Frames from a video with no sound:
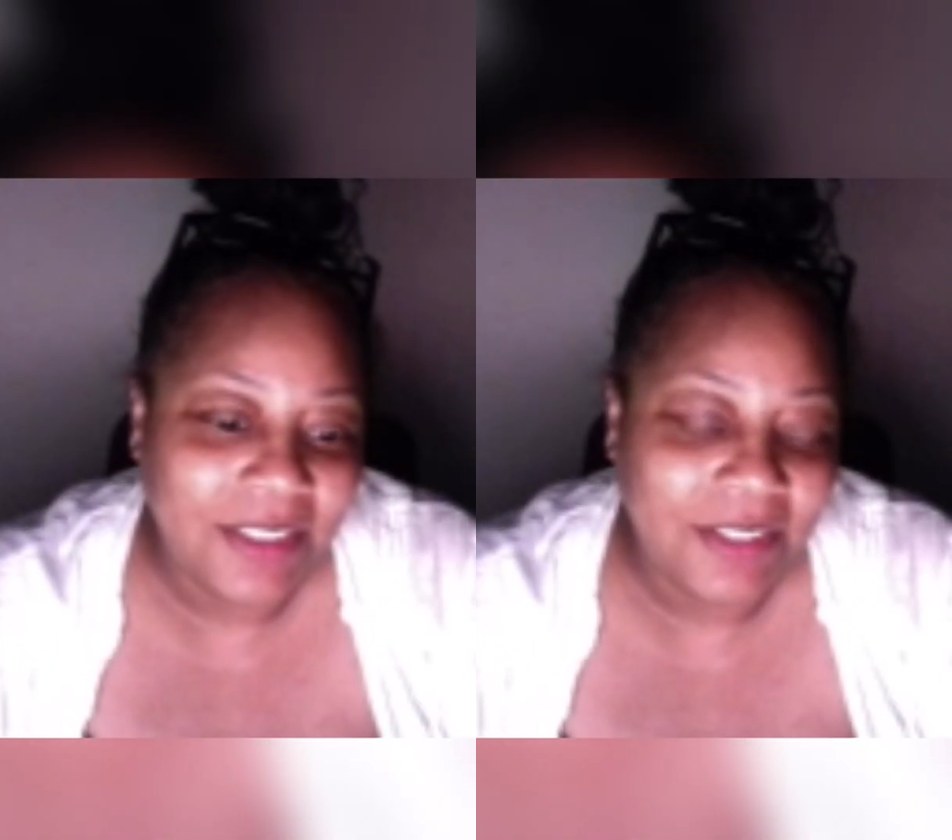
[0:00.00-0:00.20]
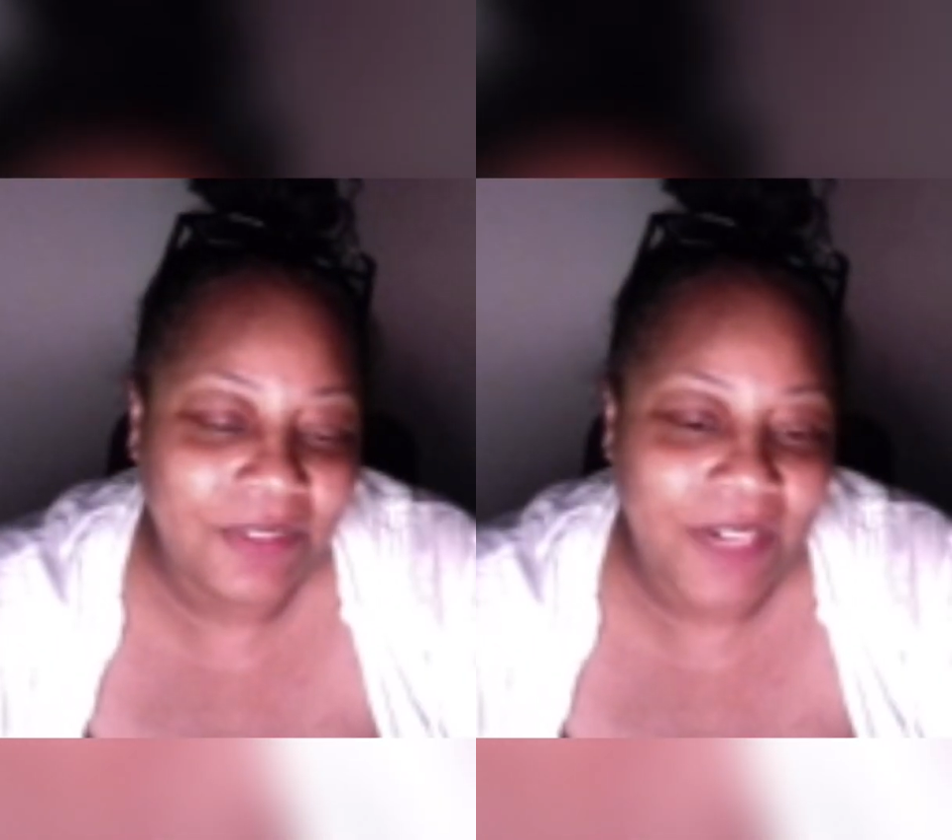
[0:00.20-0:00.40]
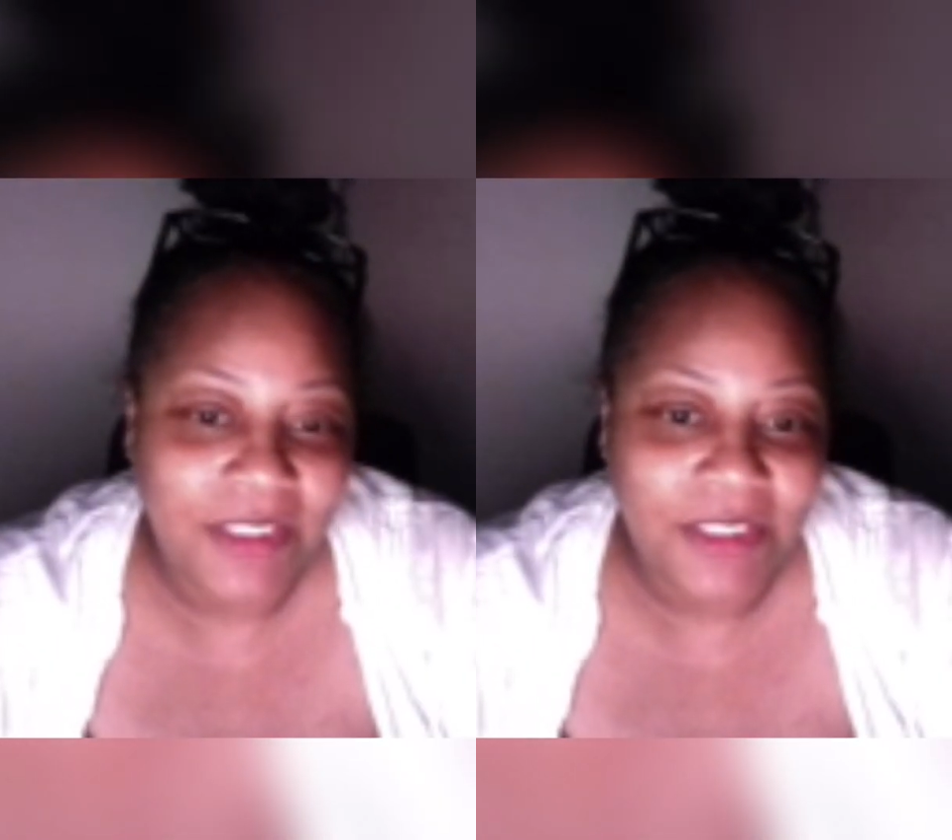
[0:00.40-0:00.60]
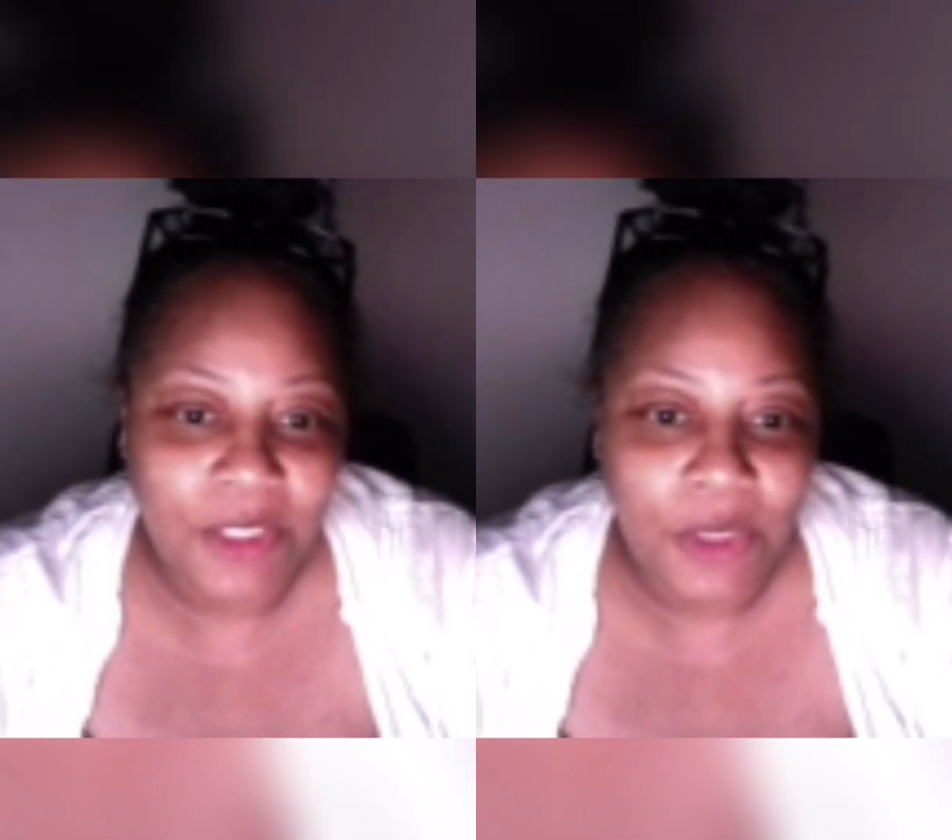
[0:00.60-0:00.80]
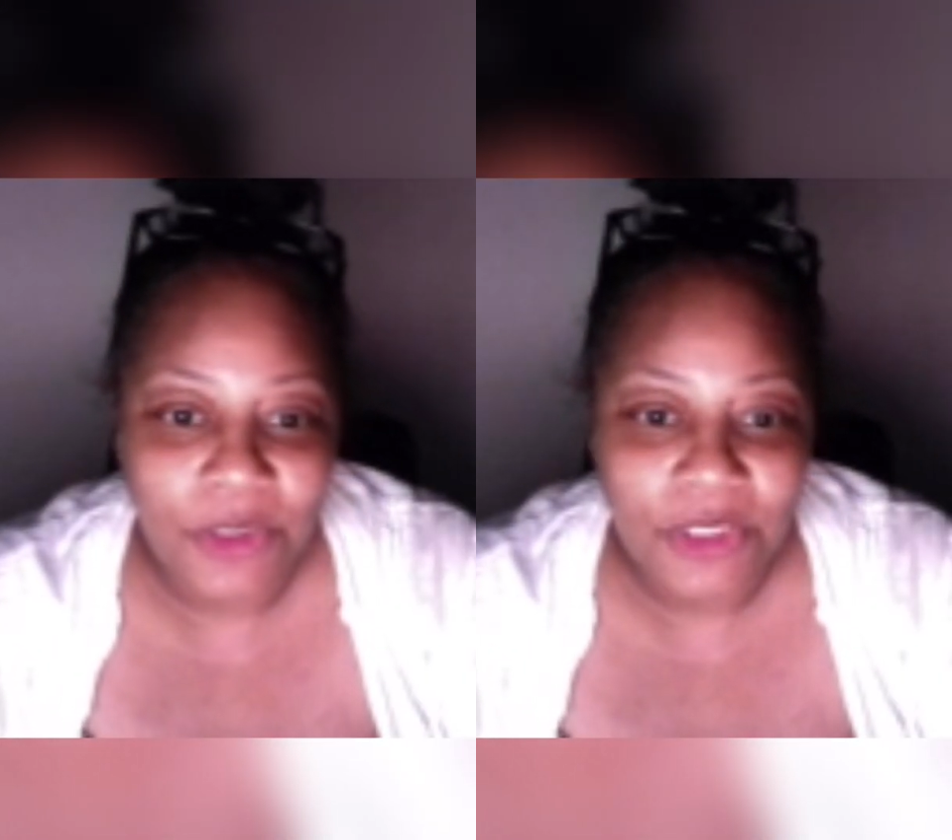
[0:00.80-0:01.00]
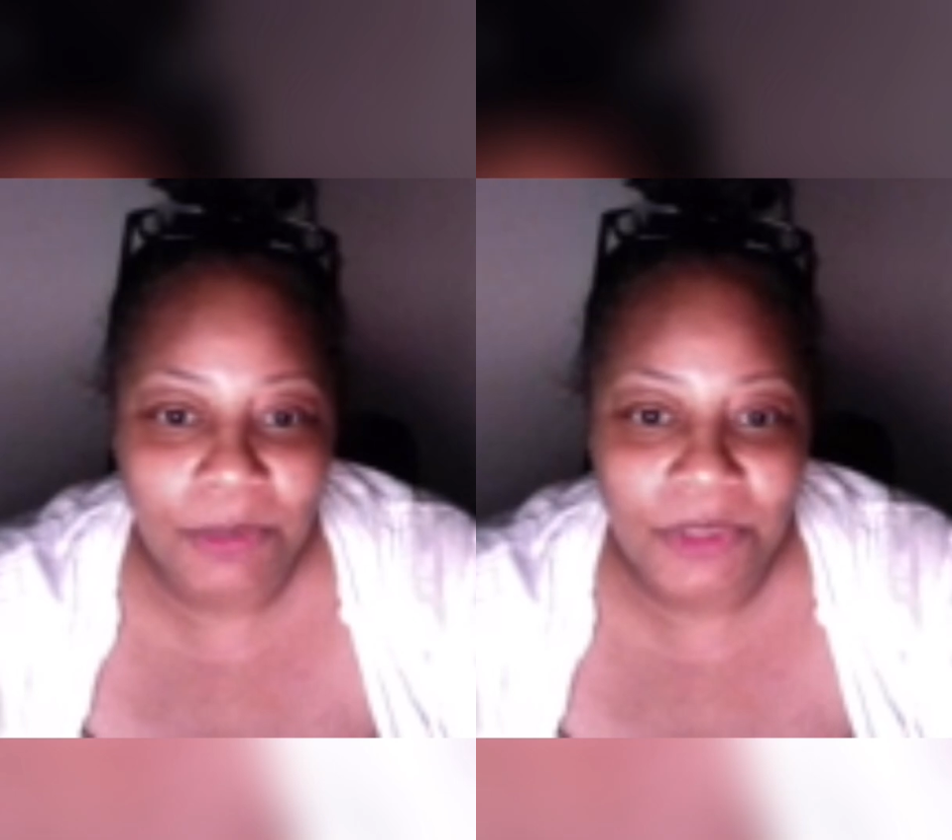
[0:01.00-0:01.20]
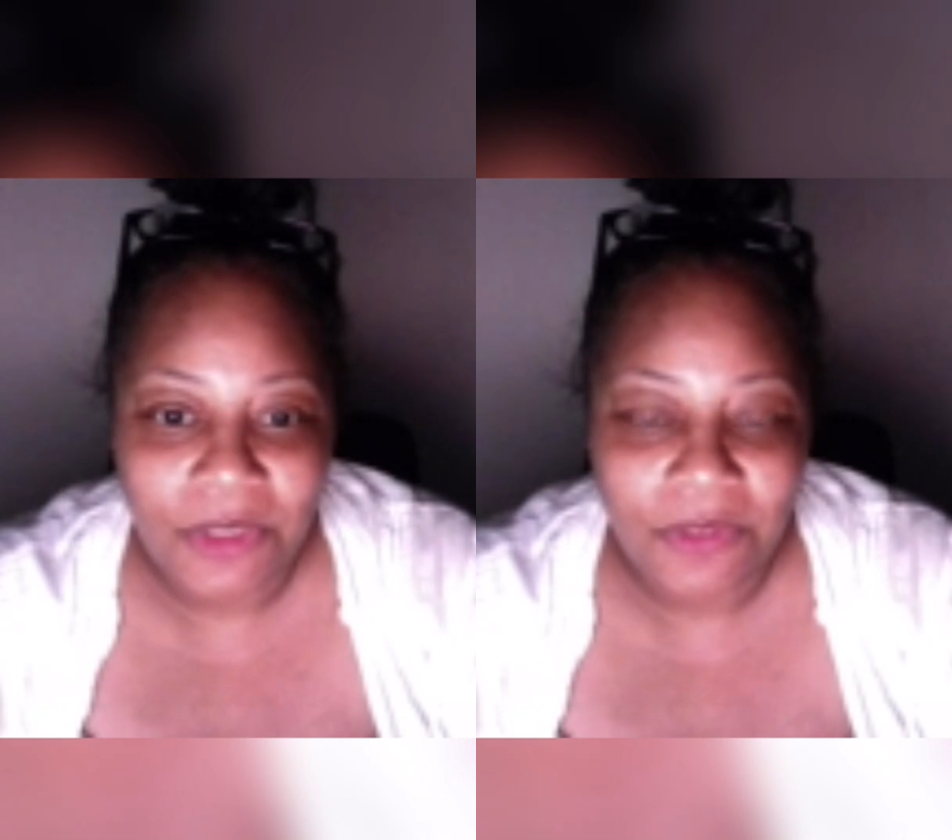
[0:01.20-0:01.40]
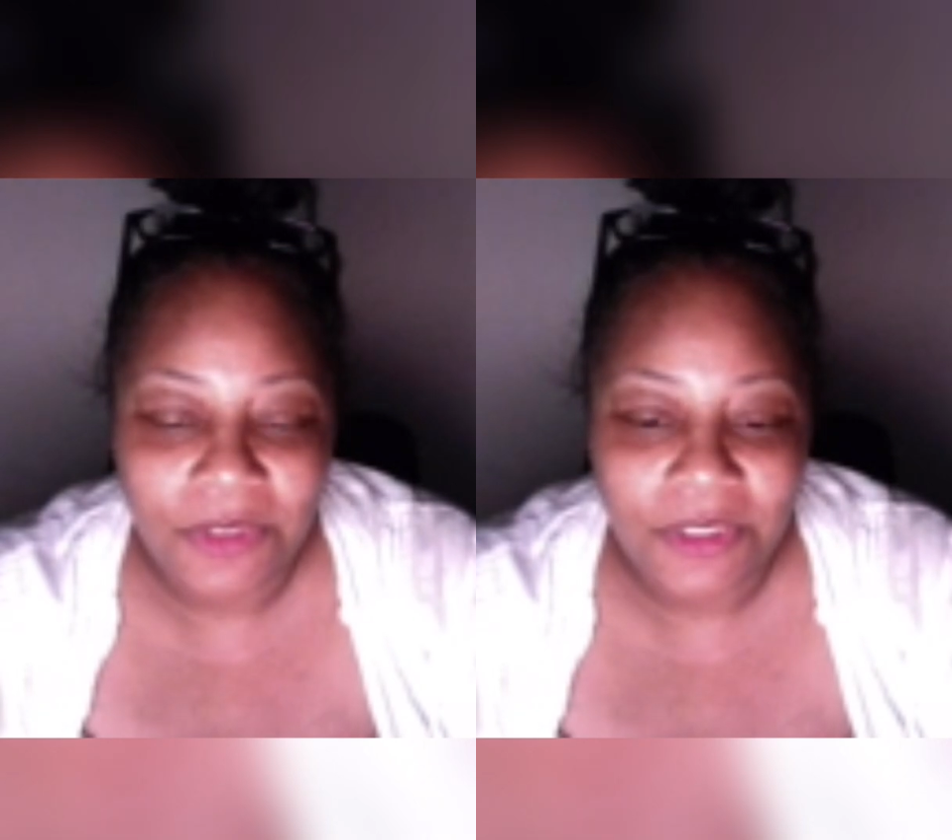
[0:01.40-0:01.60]
Finally, the coach comes
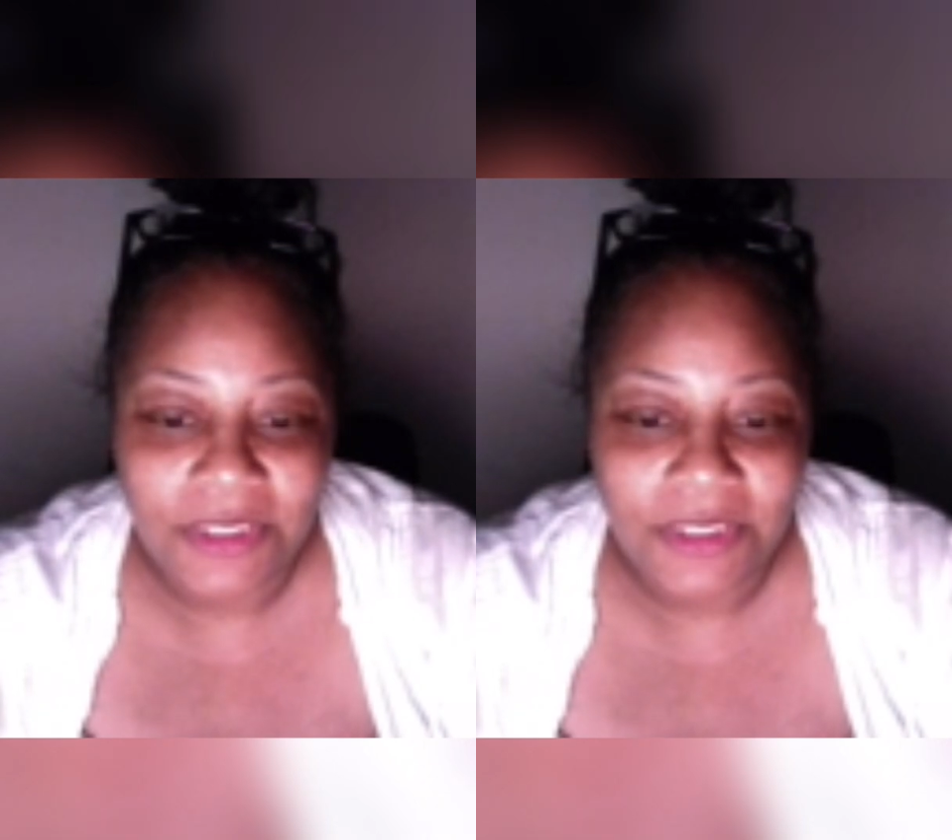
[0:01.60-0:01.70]
over,